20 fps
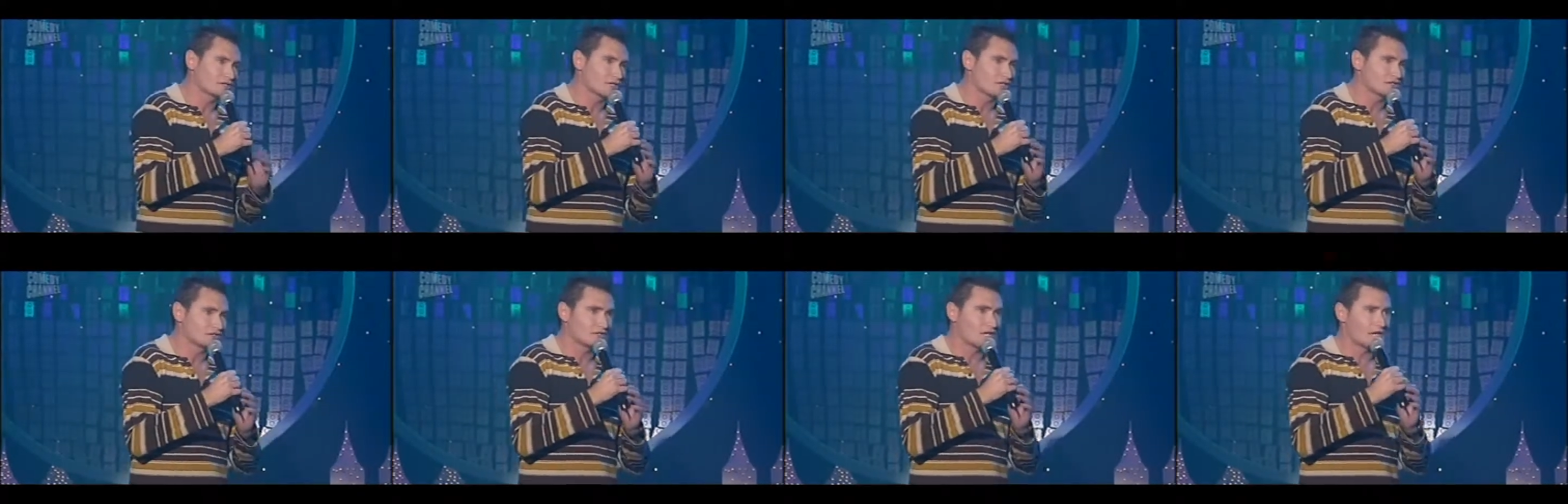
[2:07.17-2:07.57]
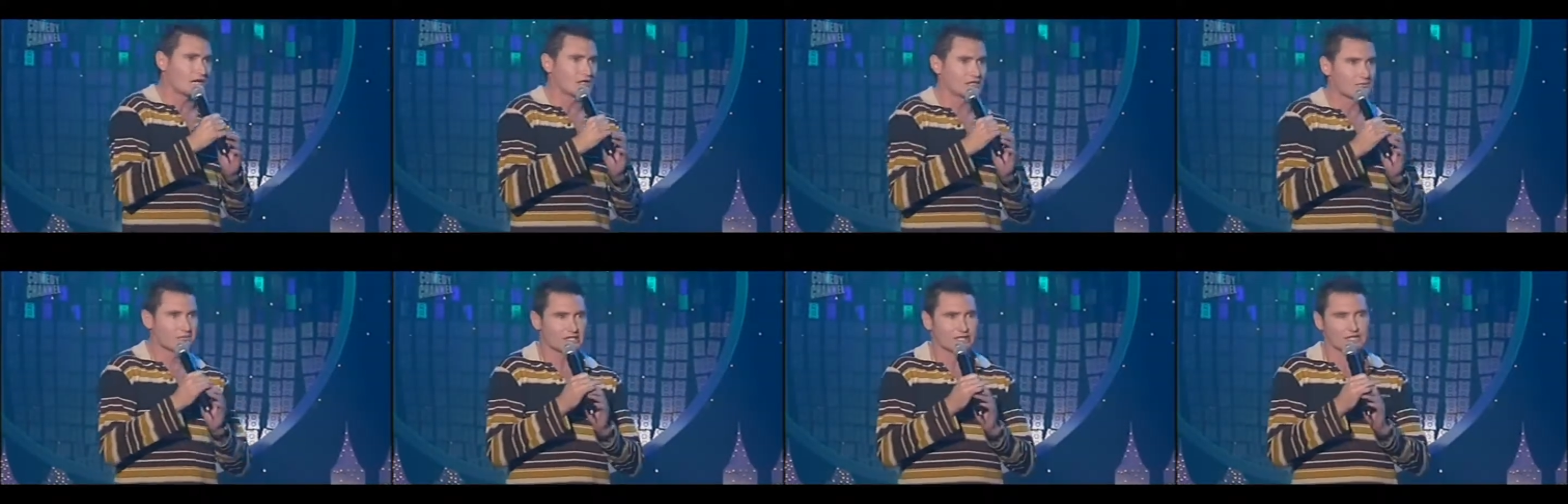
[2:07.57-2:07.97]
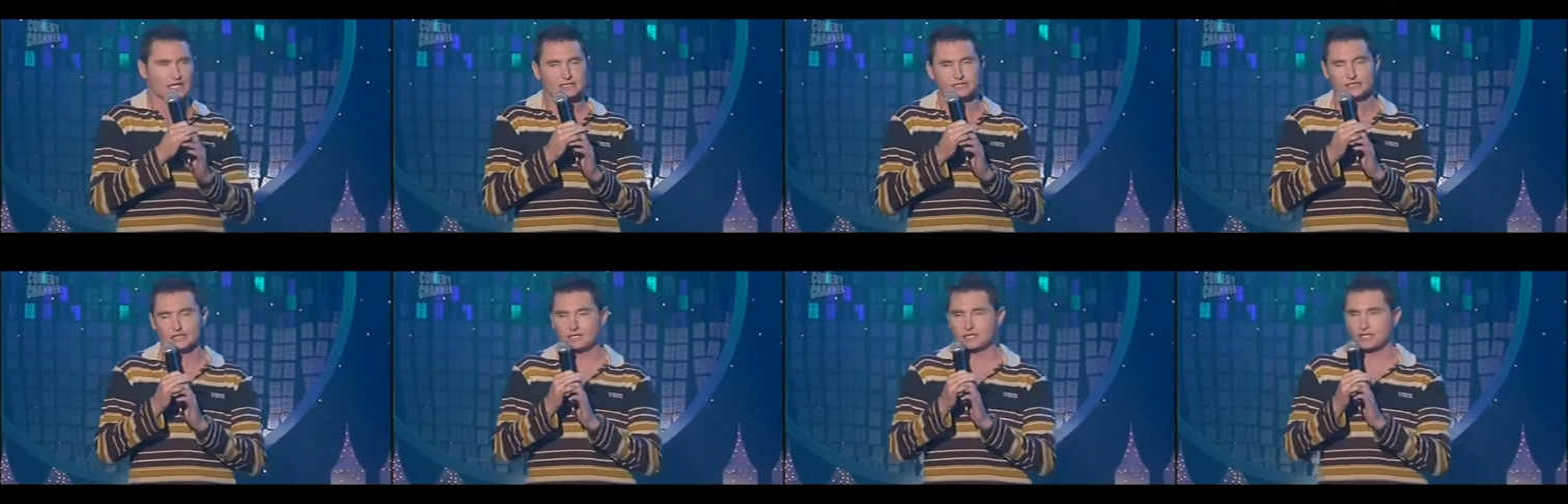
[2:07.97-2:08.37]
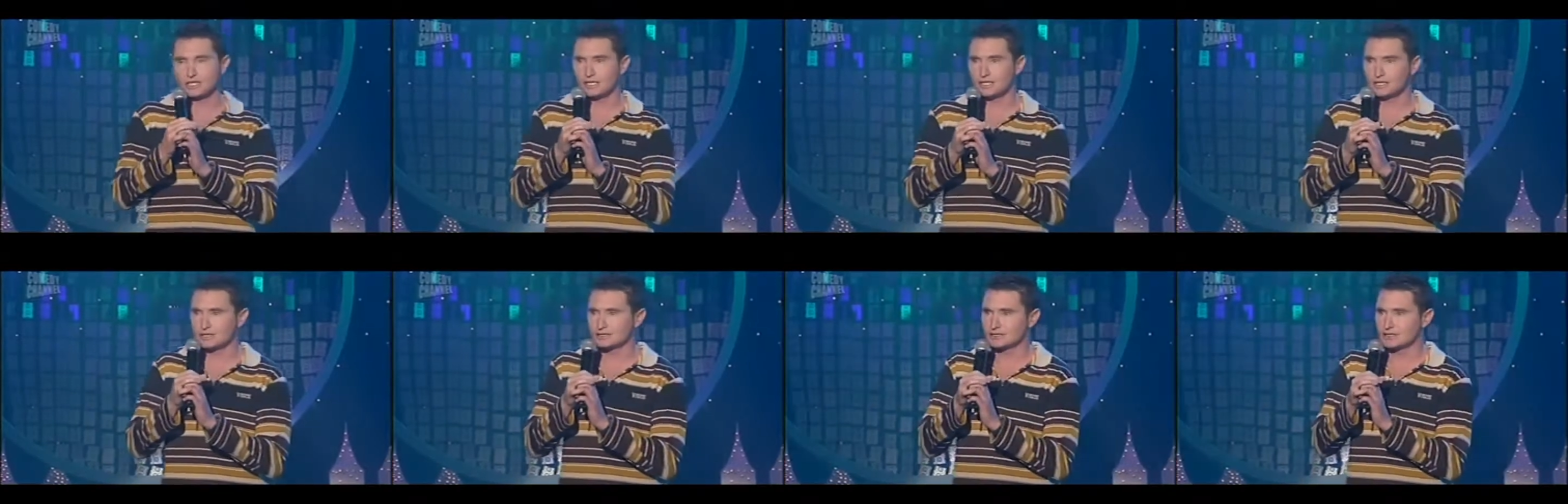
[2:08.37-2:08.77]
I used to go into the big lecture
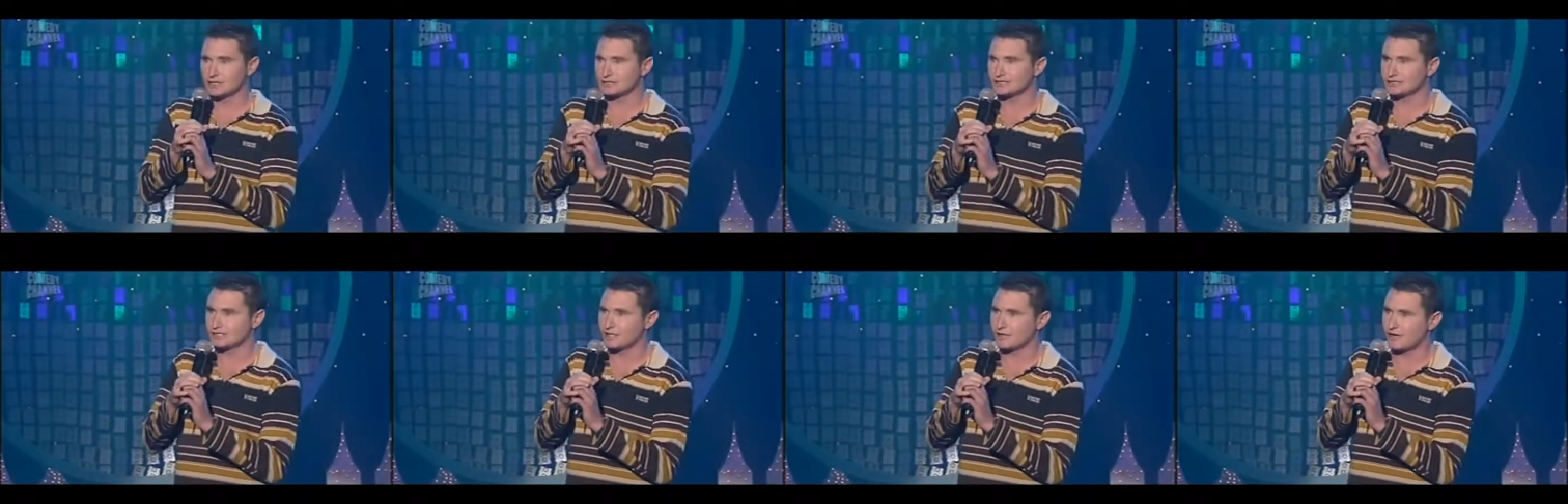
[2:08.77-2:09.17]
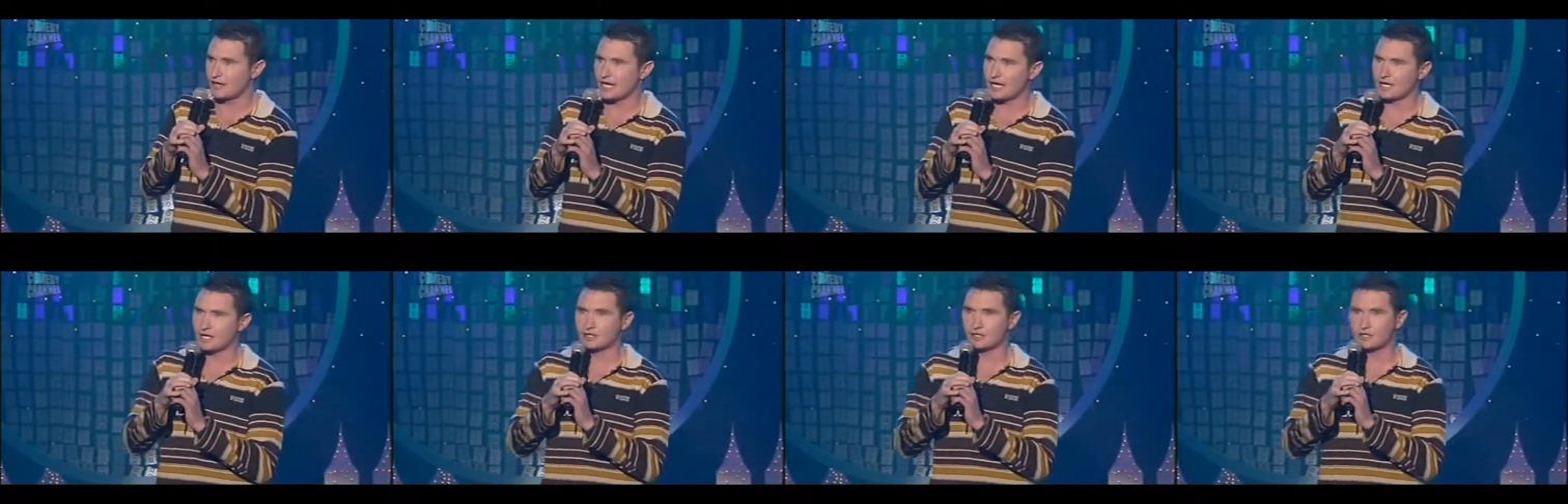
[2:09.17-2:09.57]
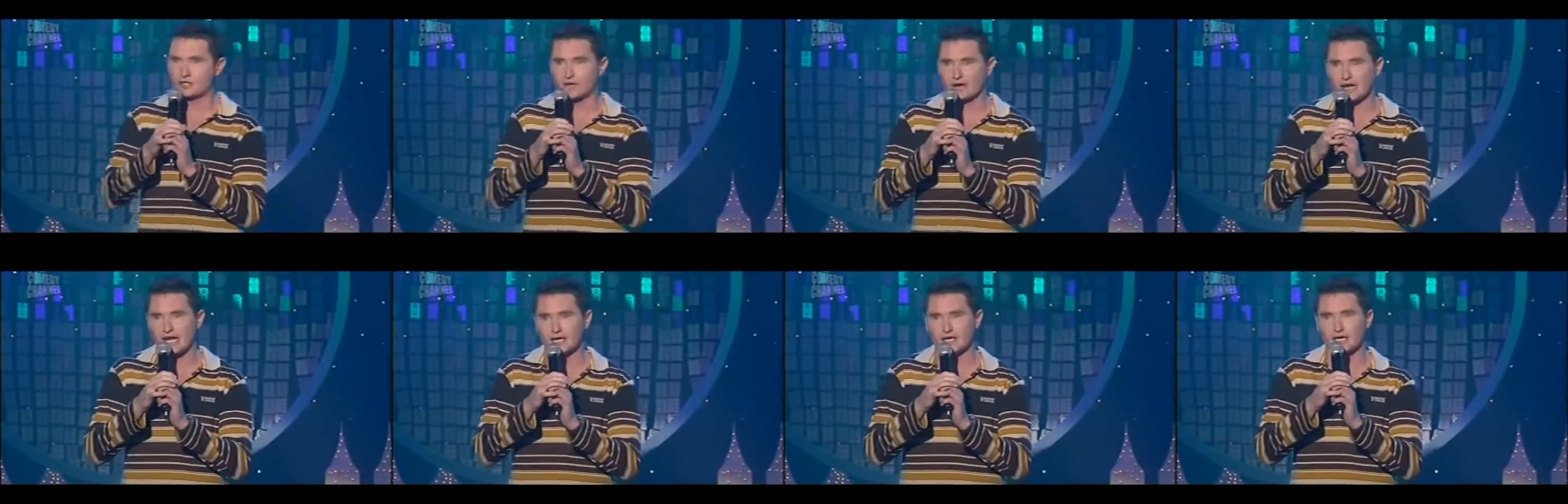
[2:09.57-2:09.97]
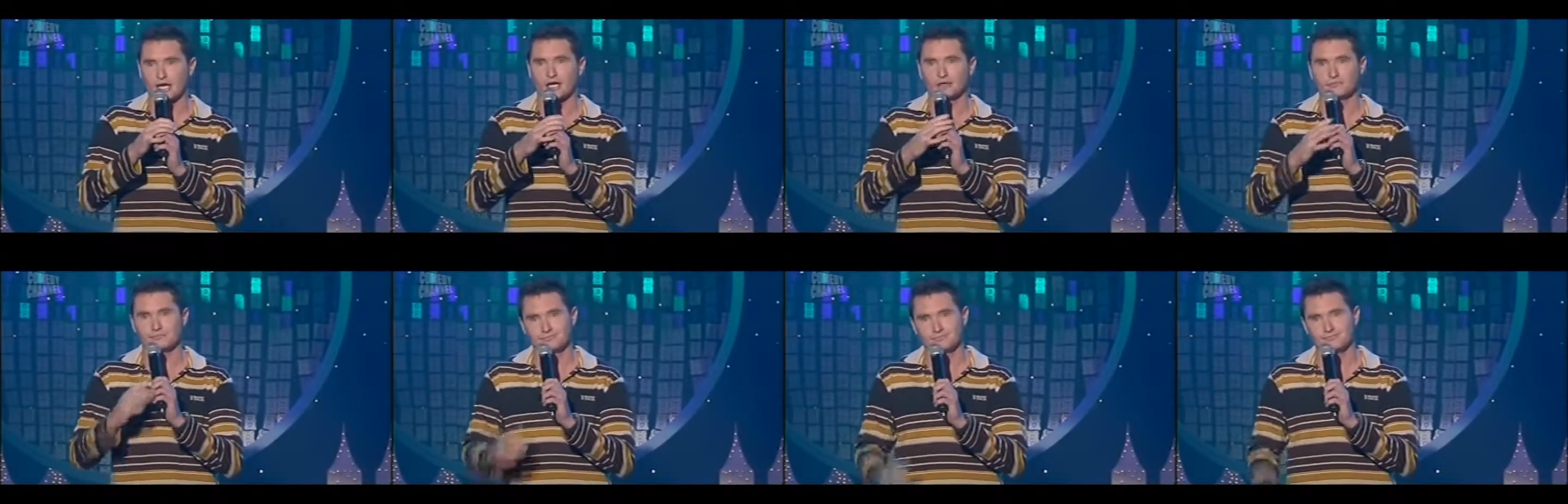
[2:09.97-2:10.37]
theatres and I'd sit around, I'd look around, I'd go,
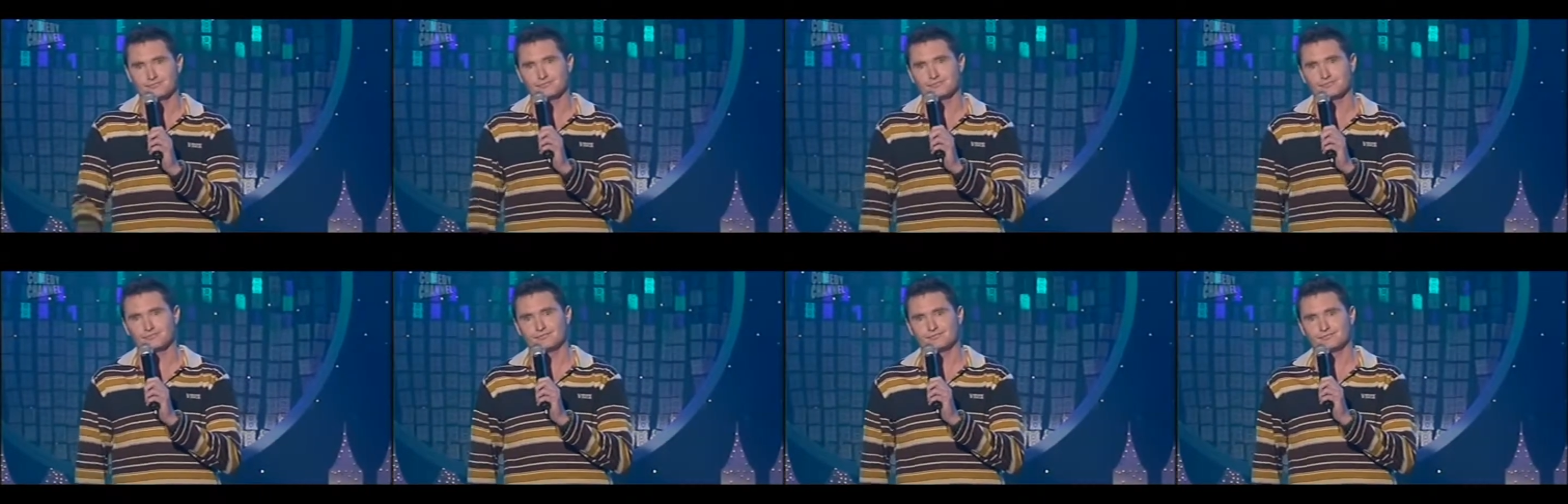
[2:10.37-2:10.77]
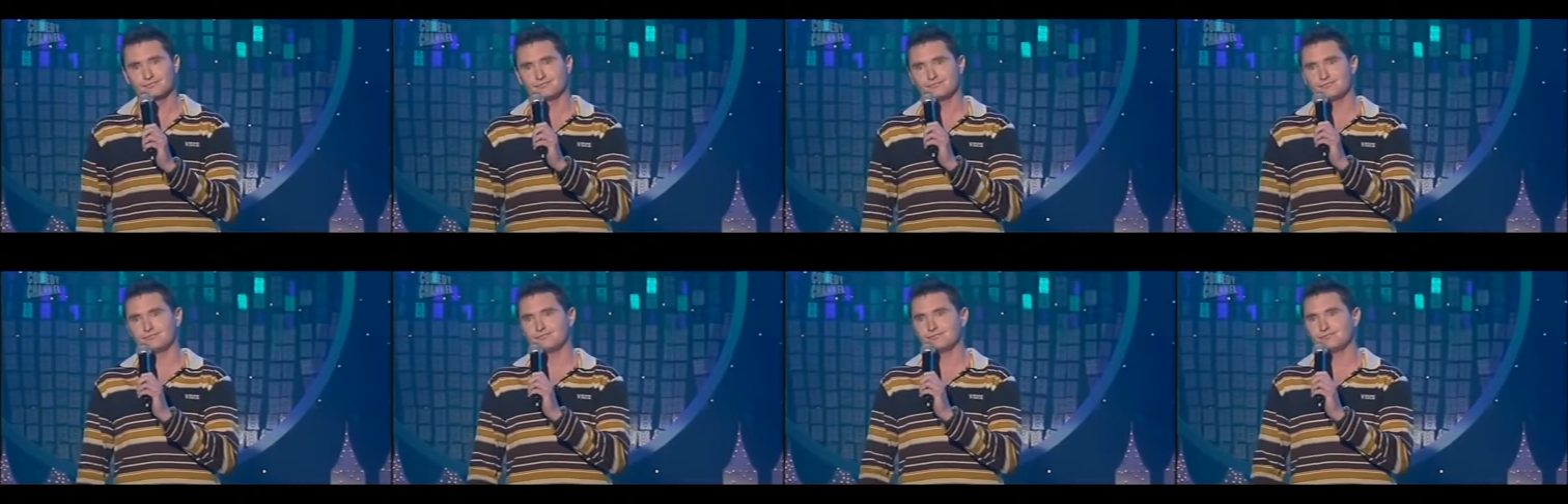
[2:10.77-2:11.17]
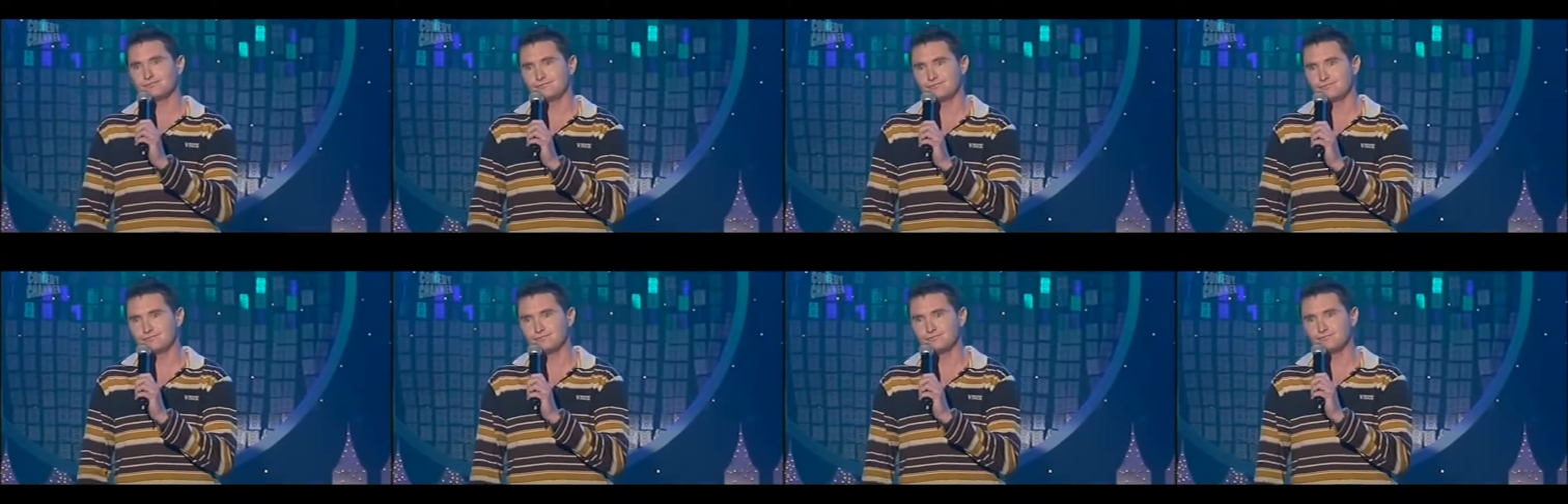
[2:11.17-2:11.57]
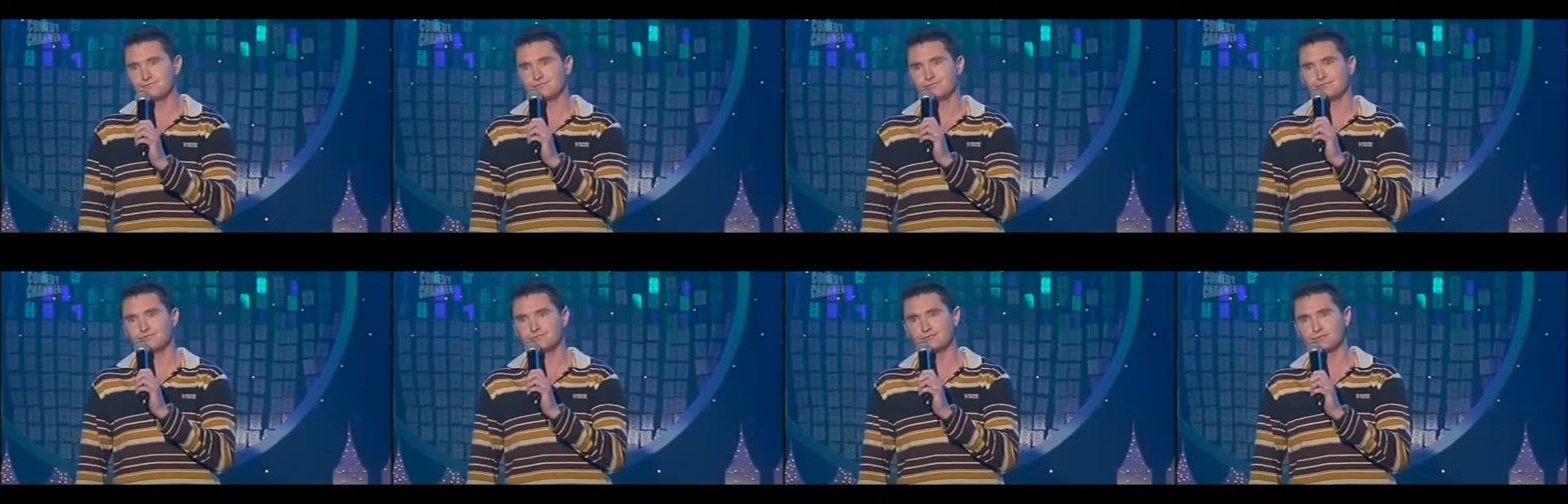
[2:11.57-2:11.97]

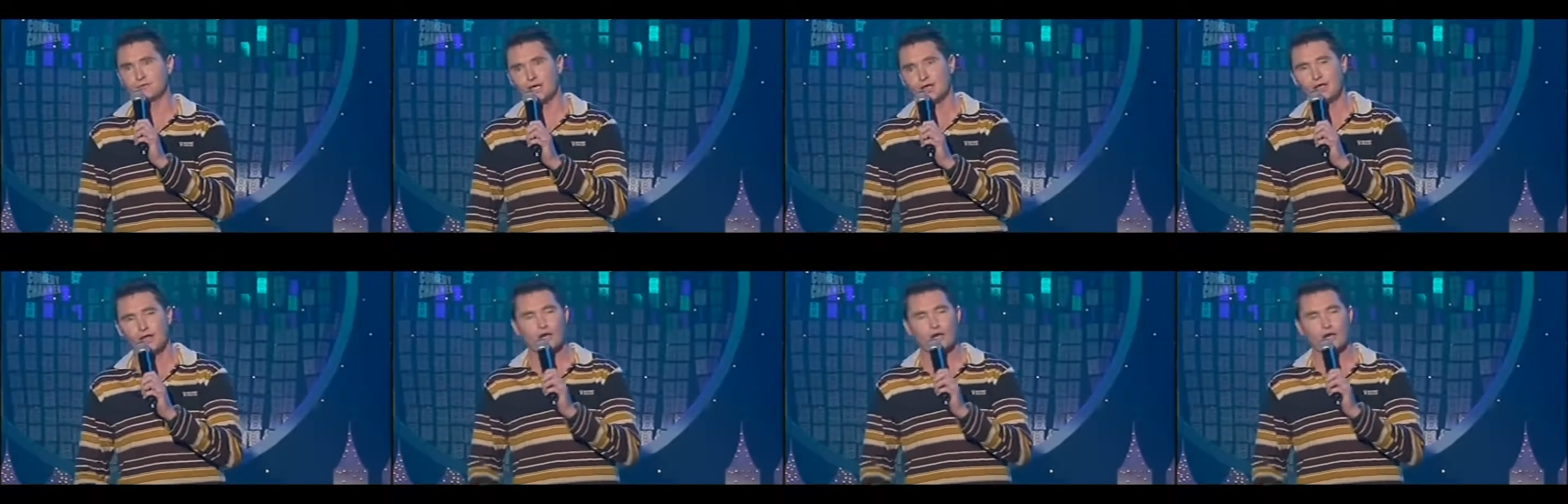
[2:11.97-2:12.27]
mmm,